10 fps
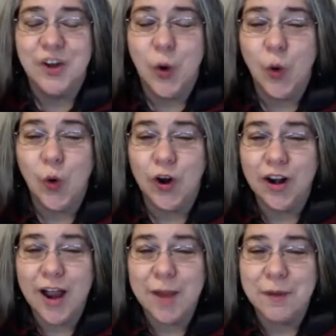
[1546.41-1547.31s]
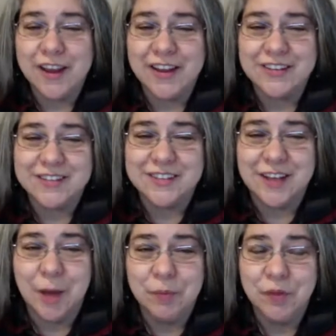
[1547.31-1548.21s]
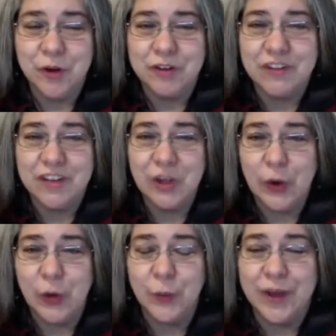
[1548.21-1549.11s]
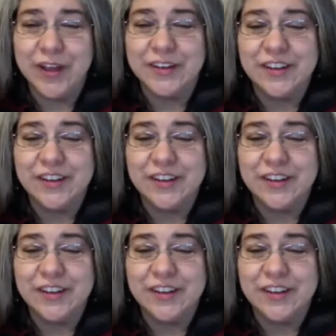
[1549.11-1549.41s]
or I might upload a video, but